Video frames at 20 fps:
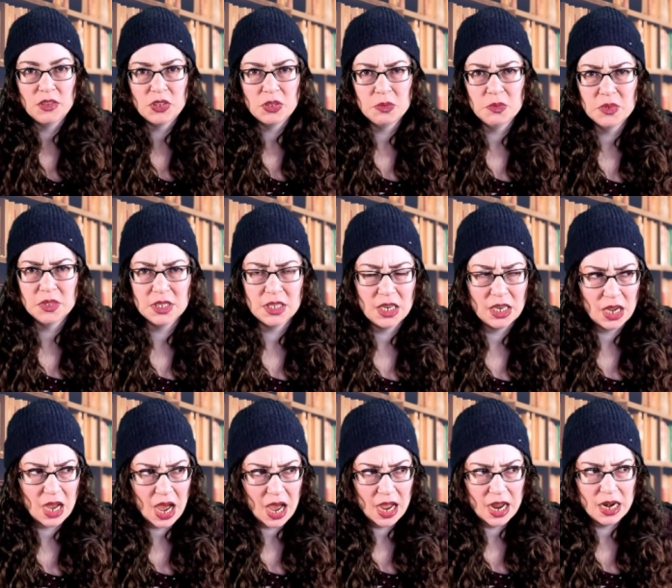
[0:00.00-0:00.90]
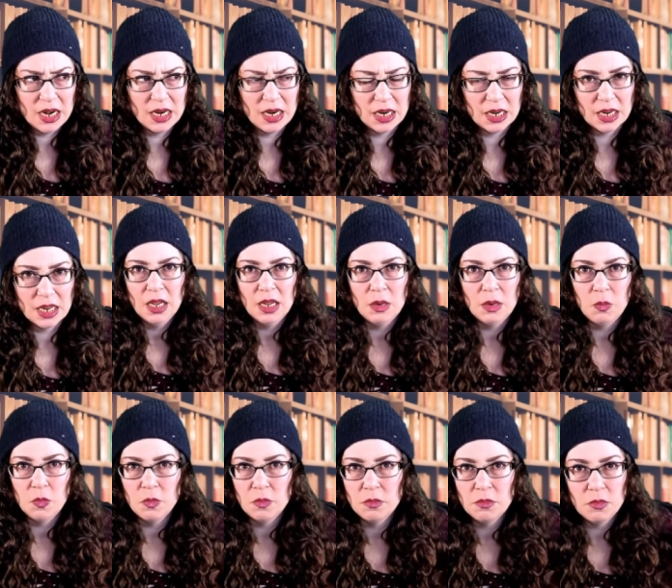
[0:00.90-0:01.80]
She was like hiding
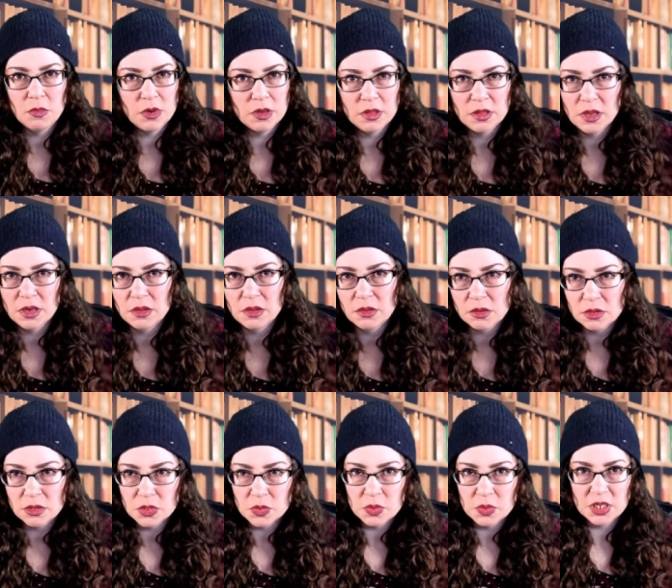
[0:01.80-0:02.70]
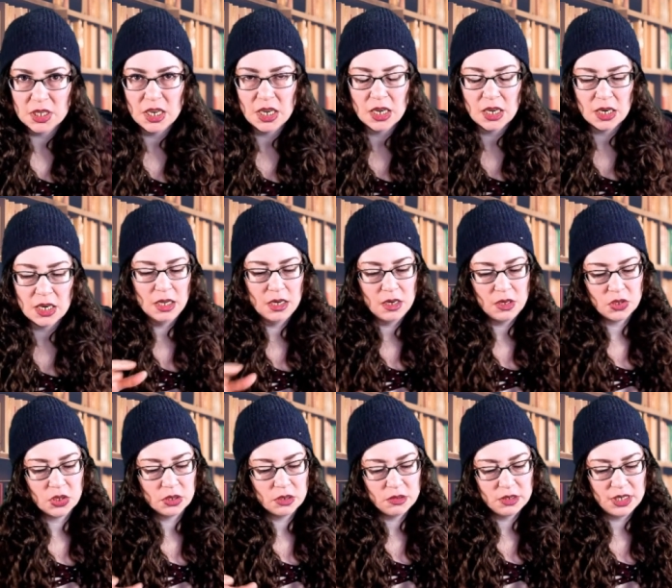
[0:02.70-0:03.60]
and one of the other girls was taken. And it
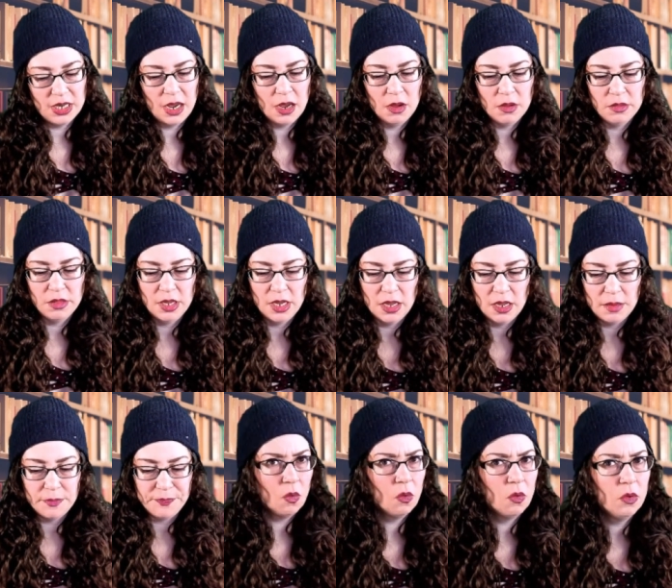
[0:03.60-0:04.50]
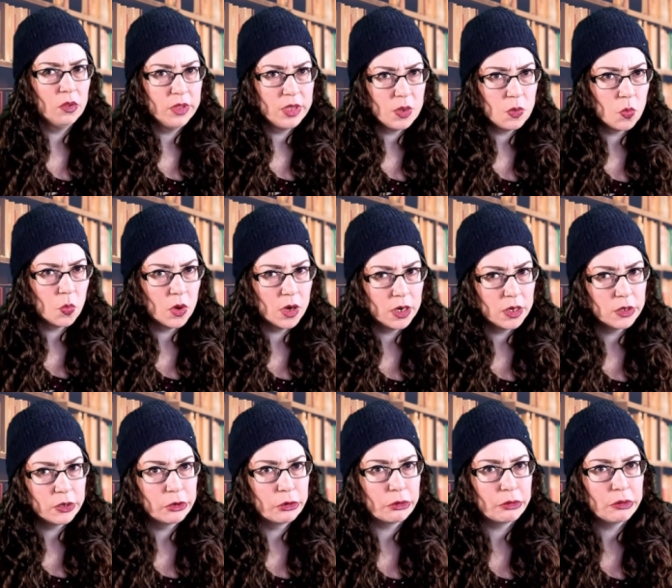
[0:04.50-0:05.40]
turns out that only
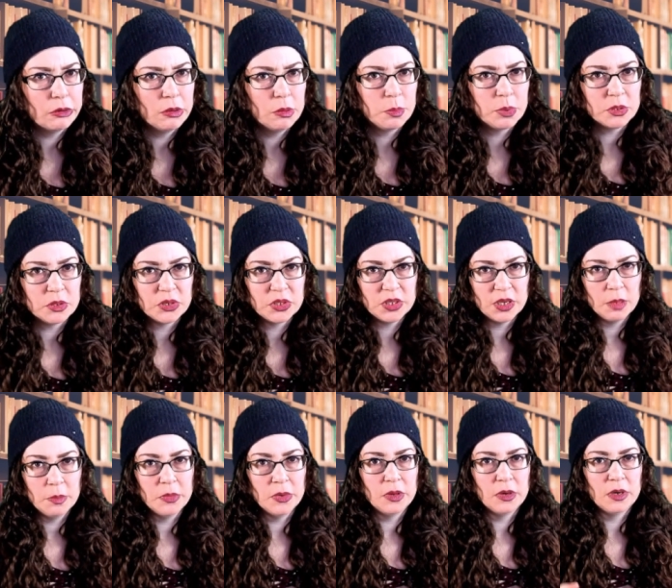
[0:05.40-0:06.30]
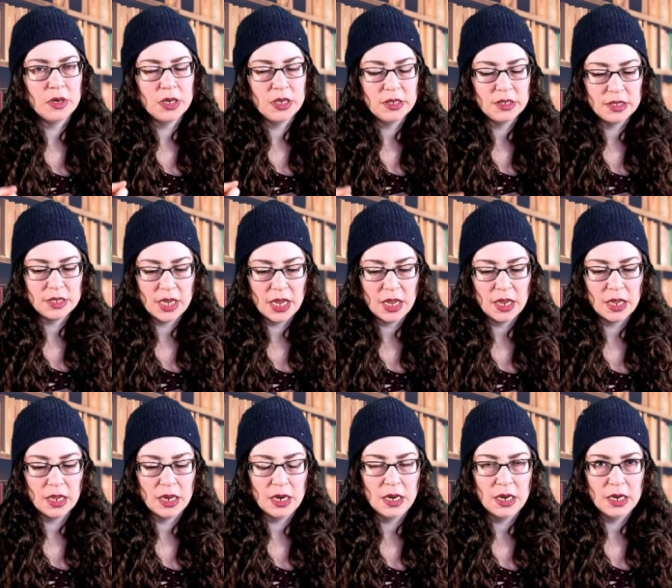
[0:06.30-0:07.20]
one girl per summer is
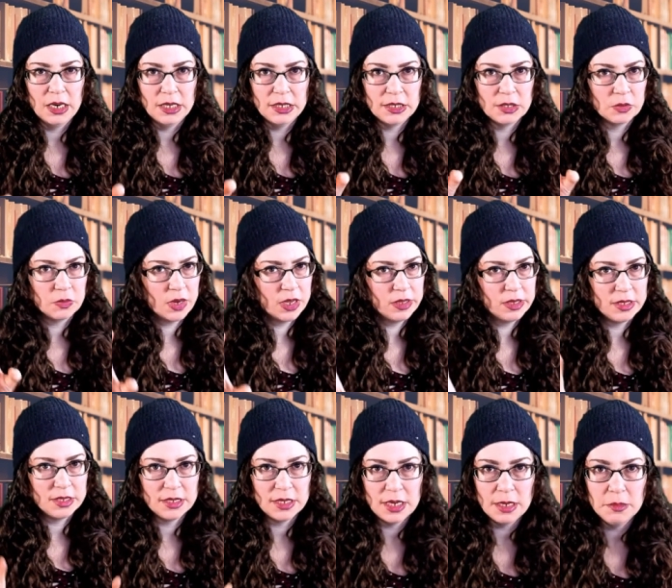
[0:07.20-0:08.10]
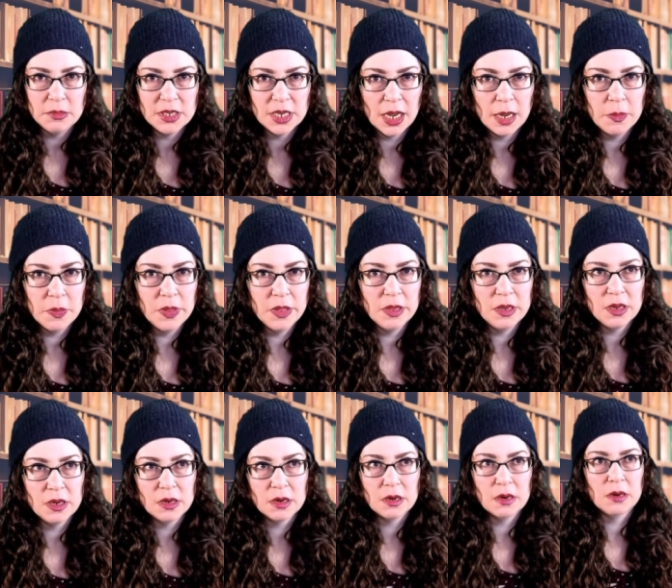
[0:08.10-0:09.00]
taken and it's around the same time of the
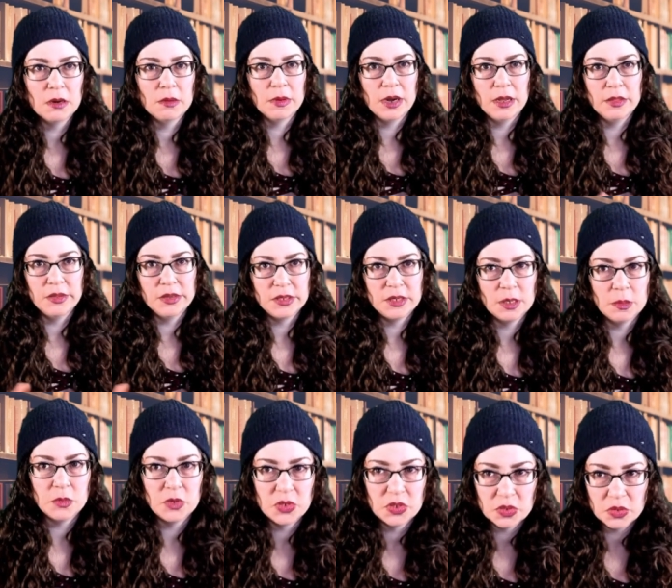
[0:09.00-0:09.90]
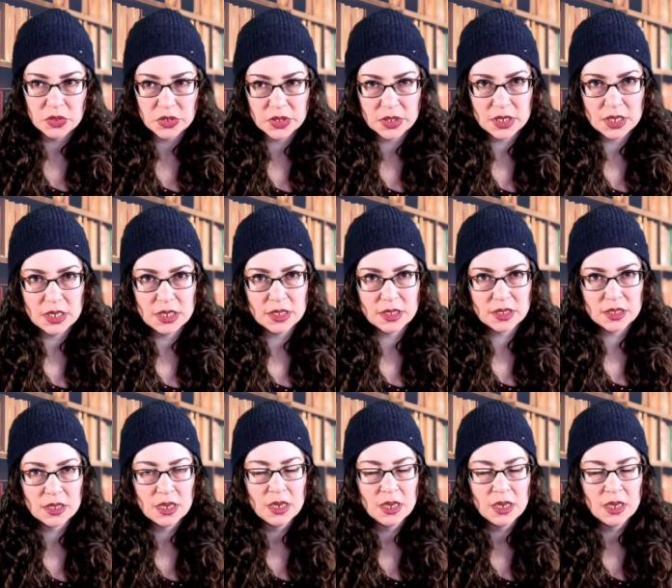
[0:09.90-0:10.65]
year, around the summer solstice.